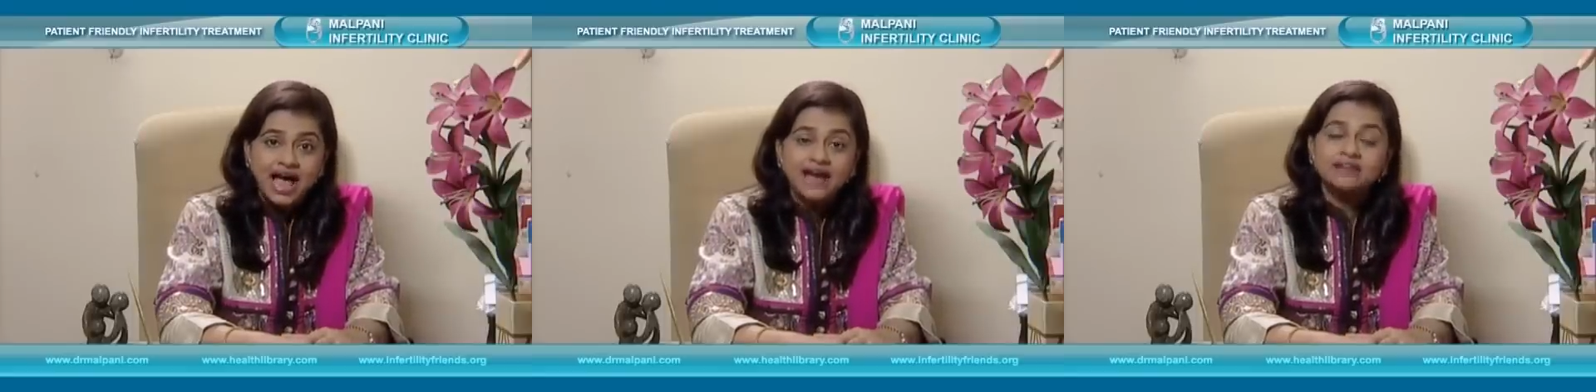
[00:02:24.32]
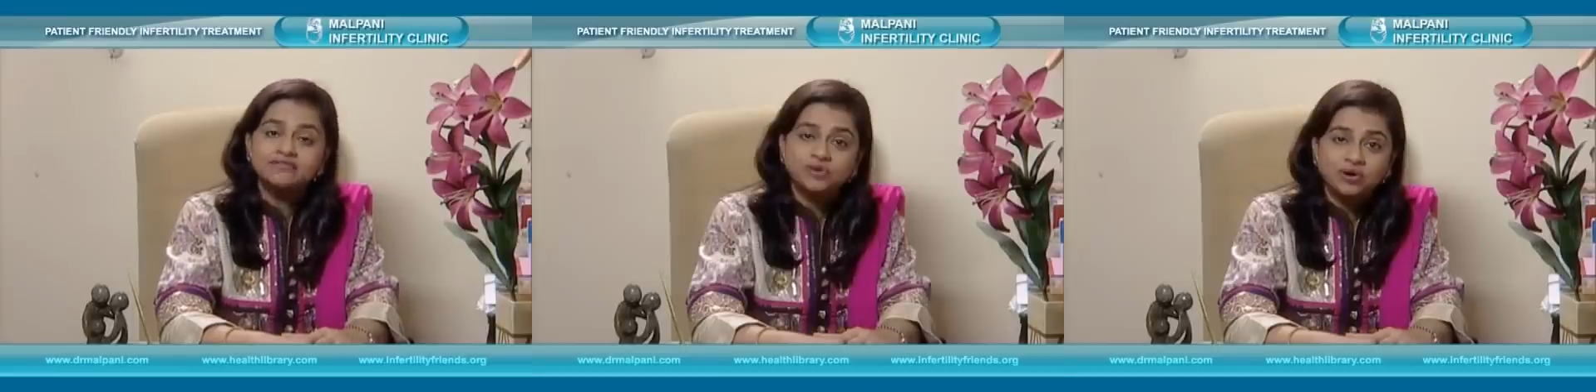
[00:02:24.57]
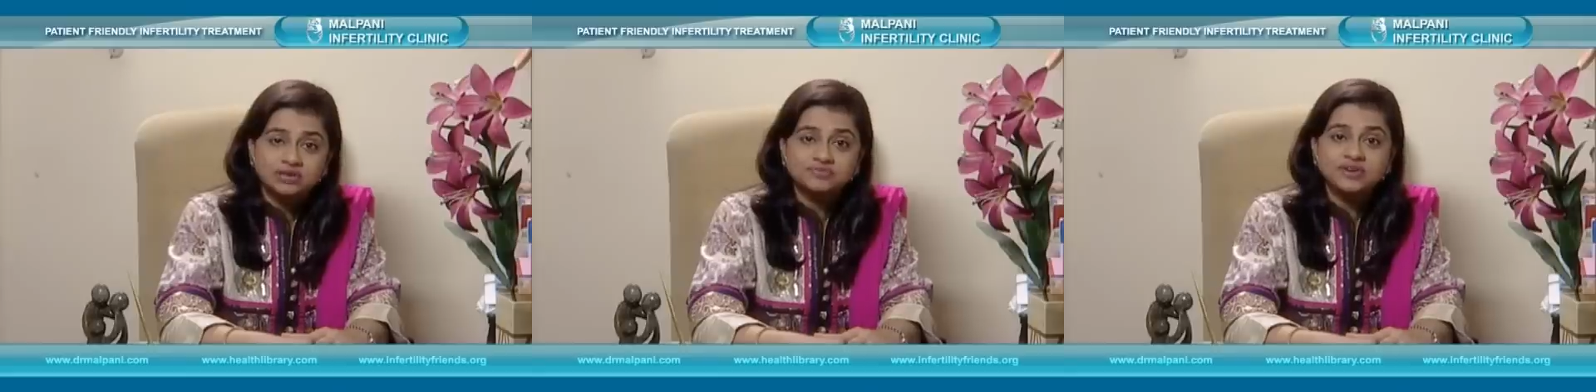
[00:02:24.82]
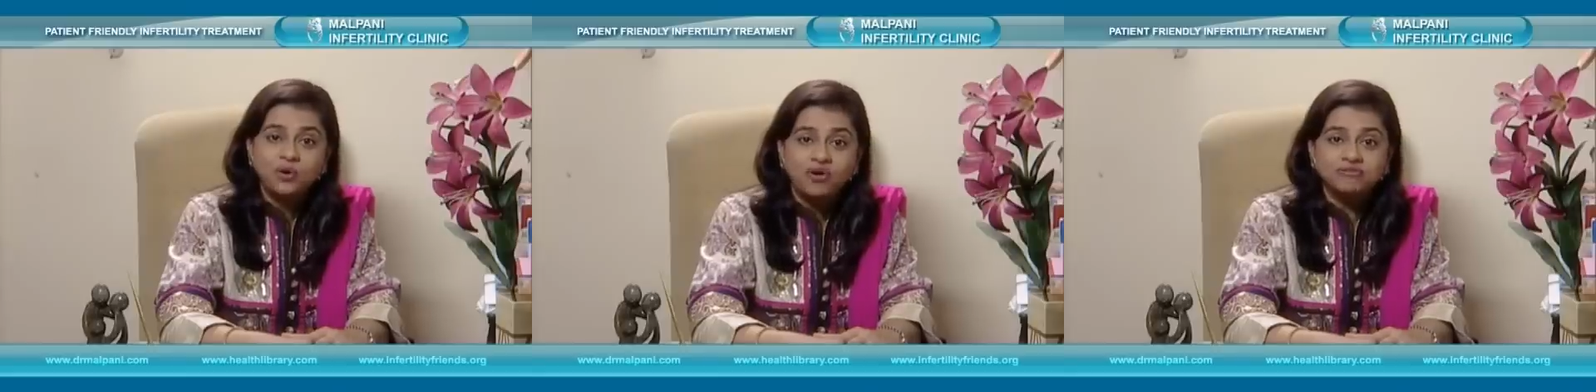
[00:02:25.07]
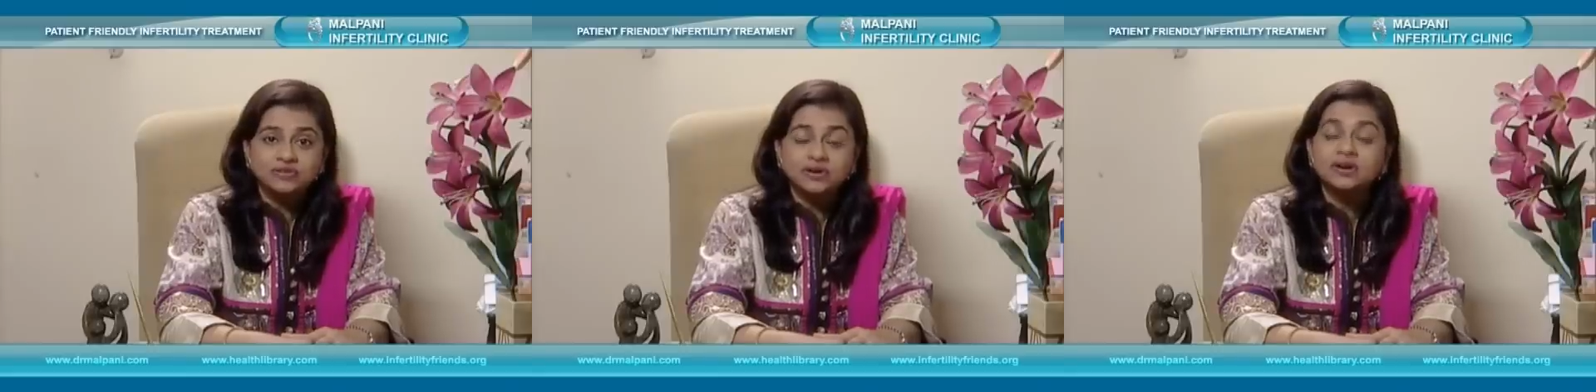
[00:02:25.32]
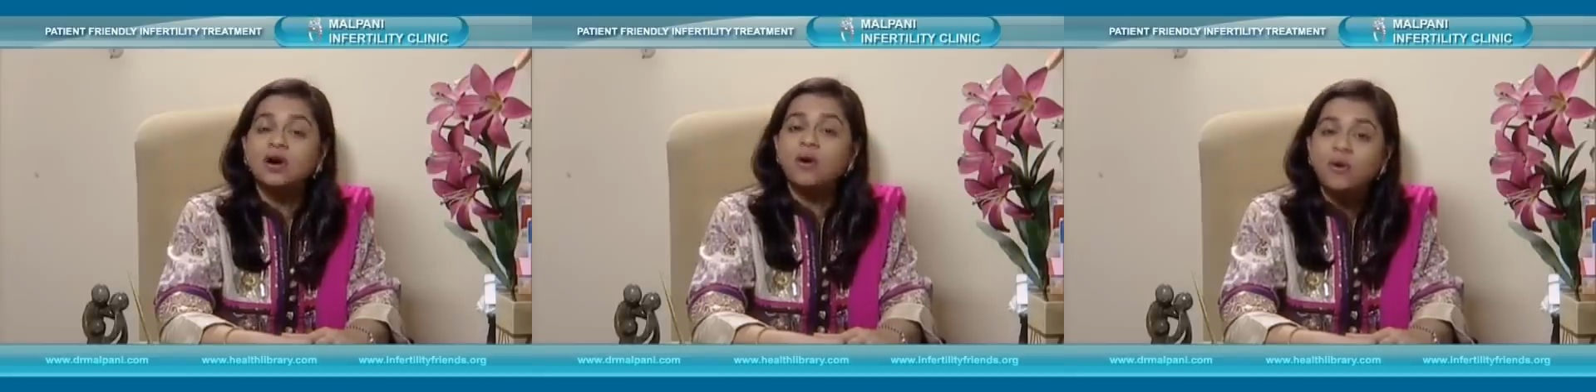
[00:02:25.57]
And of course, we
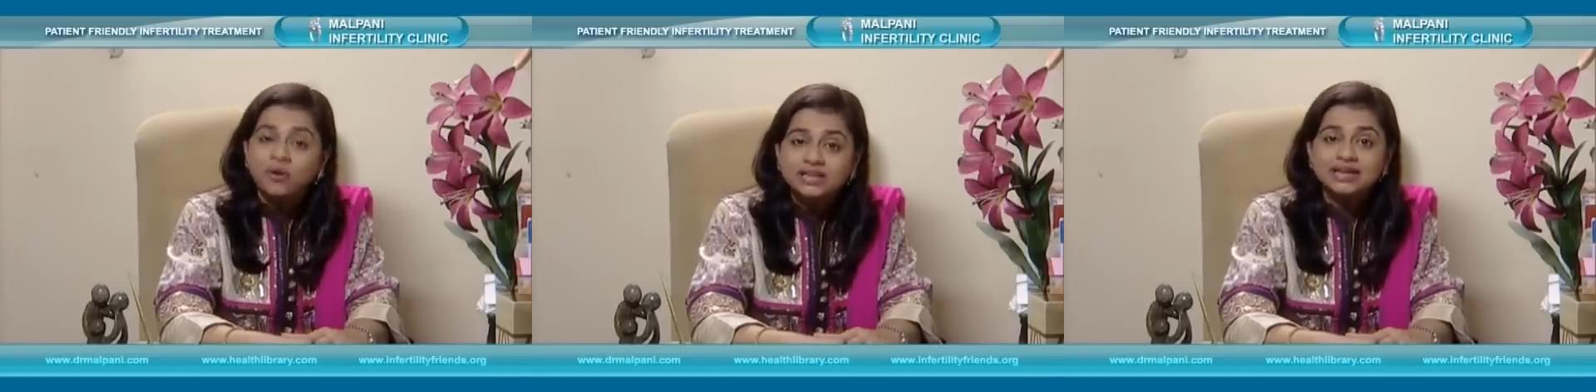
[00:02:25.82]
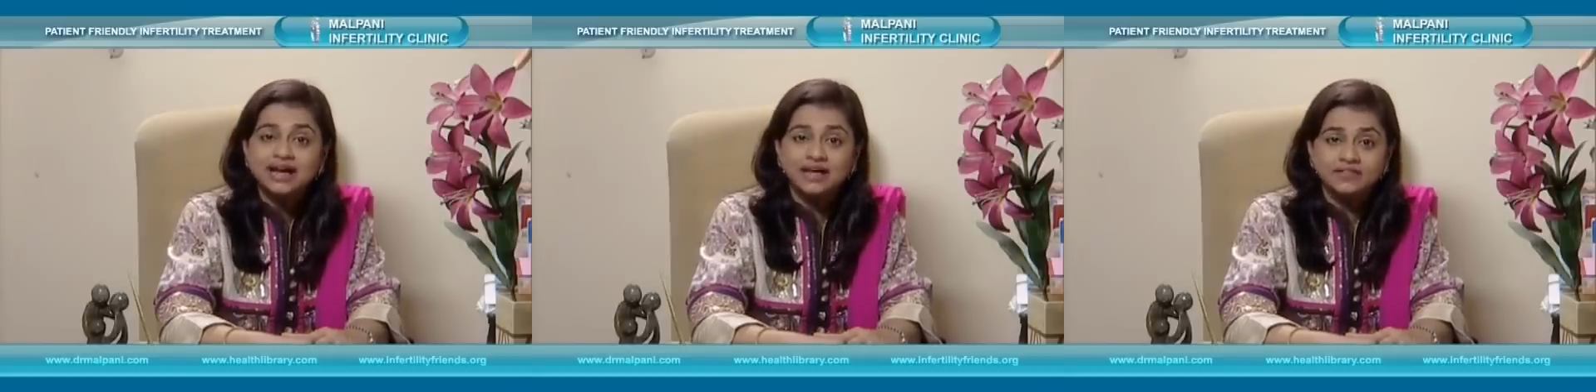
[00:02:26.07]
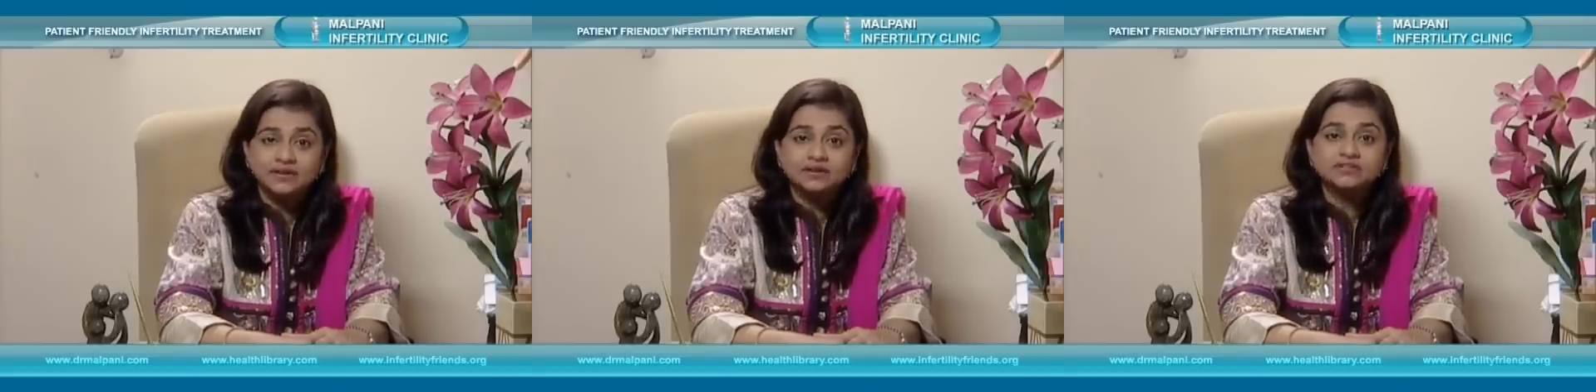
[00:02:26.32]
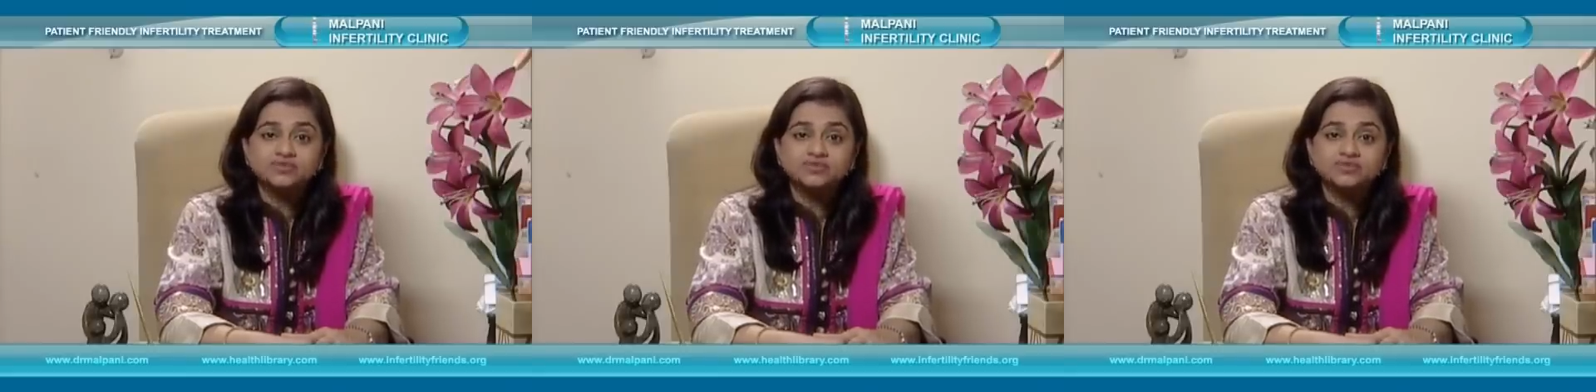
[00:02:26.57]
offer all the other